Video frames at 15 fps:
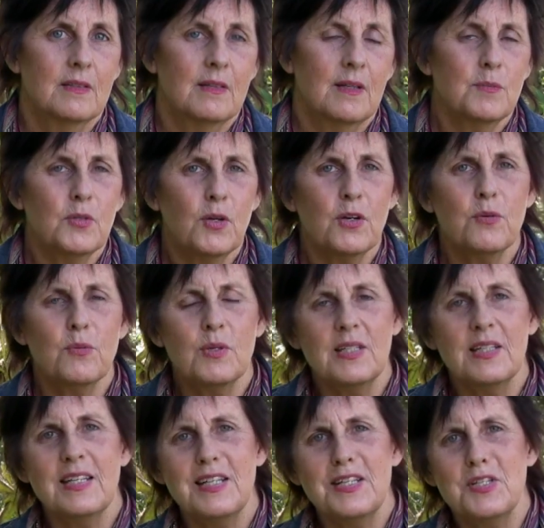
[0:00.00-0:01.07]
I'm not a
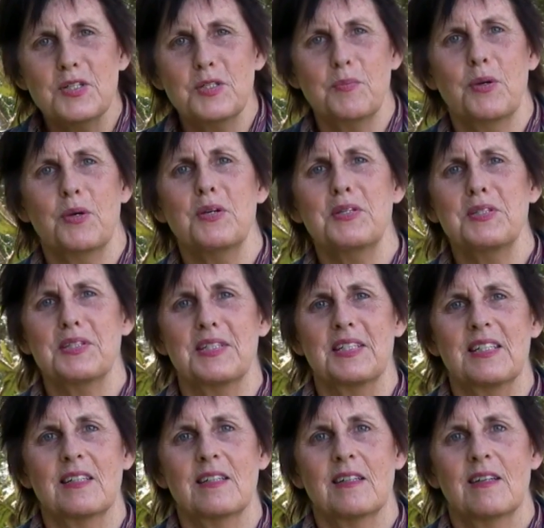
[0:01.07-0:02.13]
religious
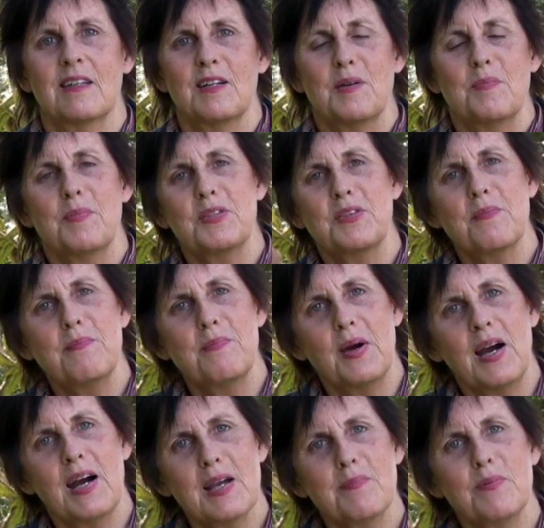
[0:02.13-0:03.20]
person, but the
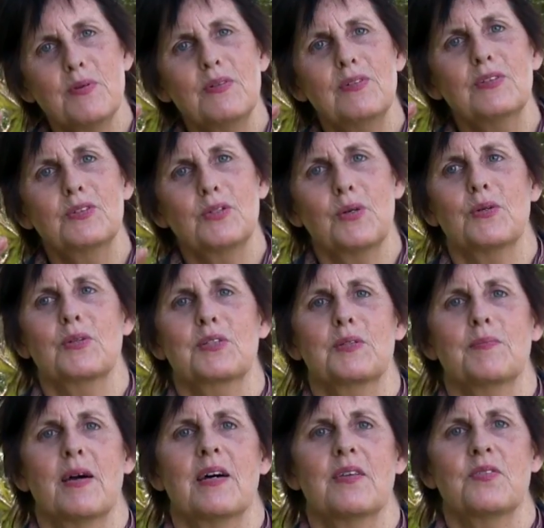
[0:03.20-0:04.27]
Bible
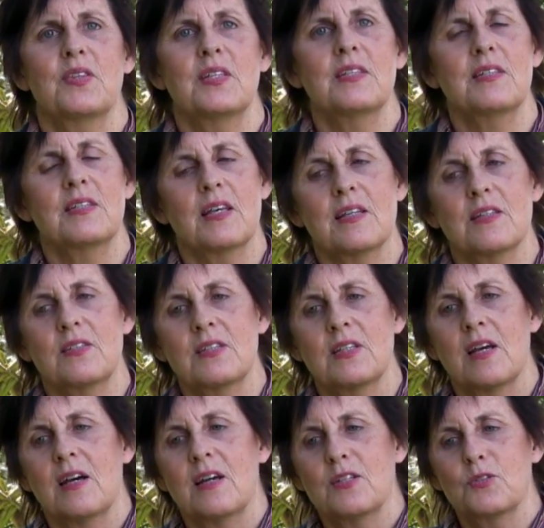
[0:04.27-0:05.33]
talks about this as
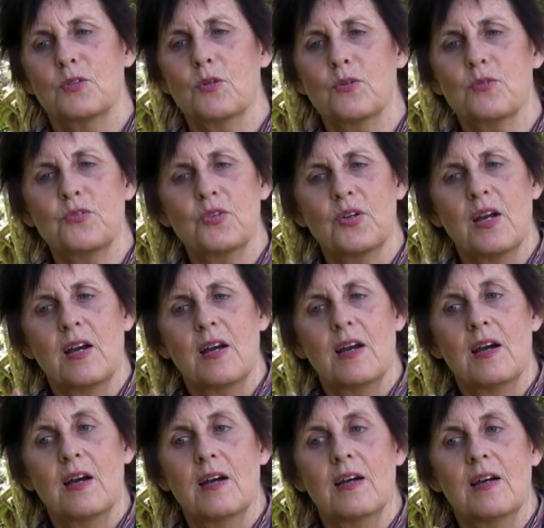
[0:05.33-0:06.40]
sort of
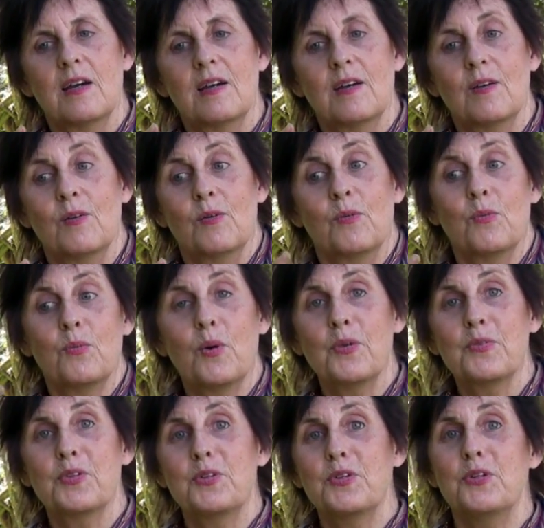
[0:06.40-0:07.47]

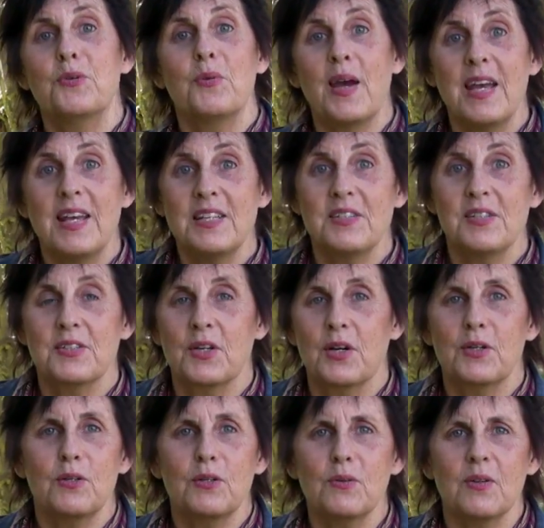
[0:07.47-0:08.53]
what the new age is
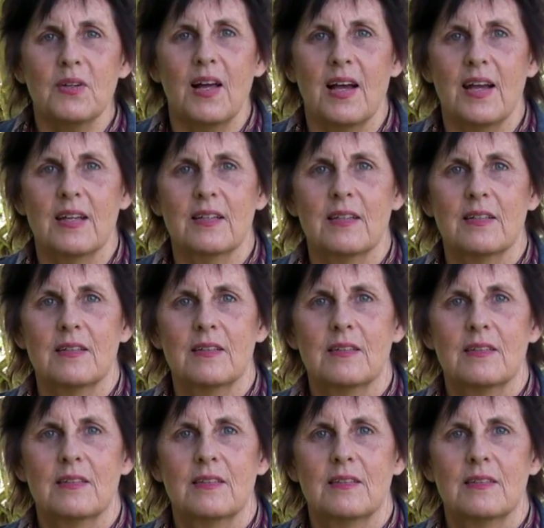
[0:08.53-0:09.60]
going to look like.
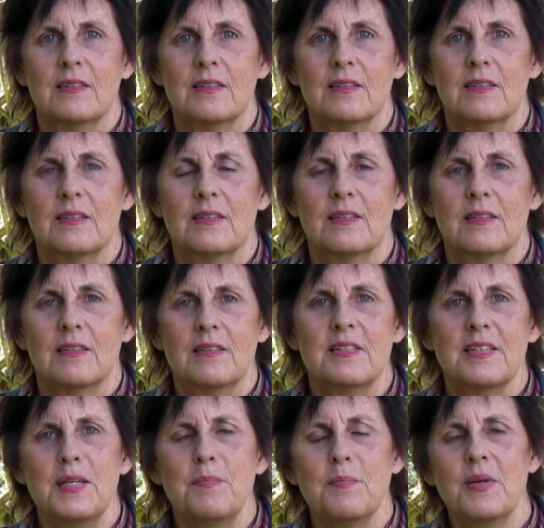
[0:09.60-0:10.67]

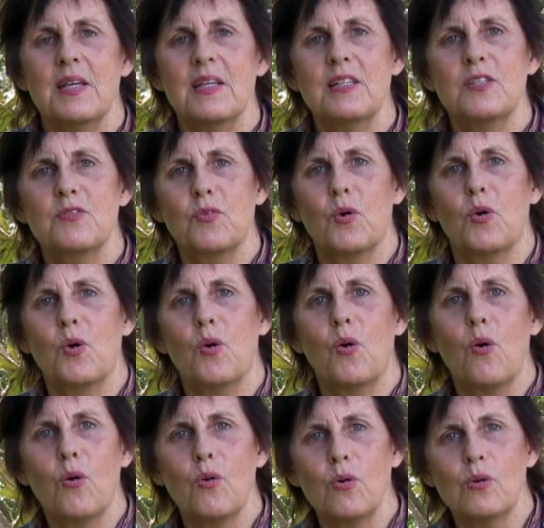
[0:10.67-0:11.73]
Deep peace for
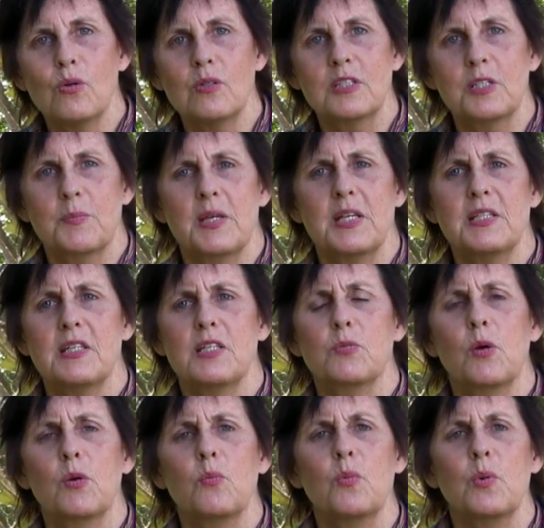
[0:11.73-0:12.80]
all
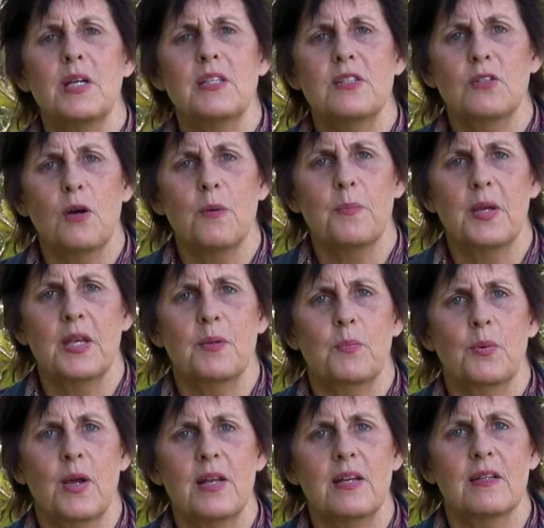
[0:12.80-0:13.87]
species. When we stop being
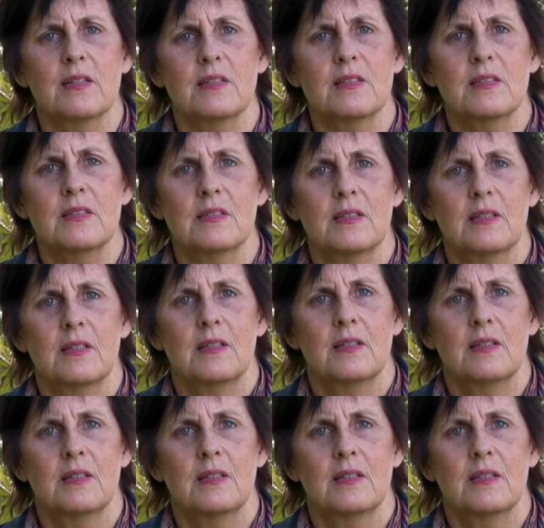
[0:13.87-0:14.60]
predators,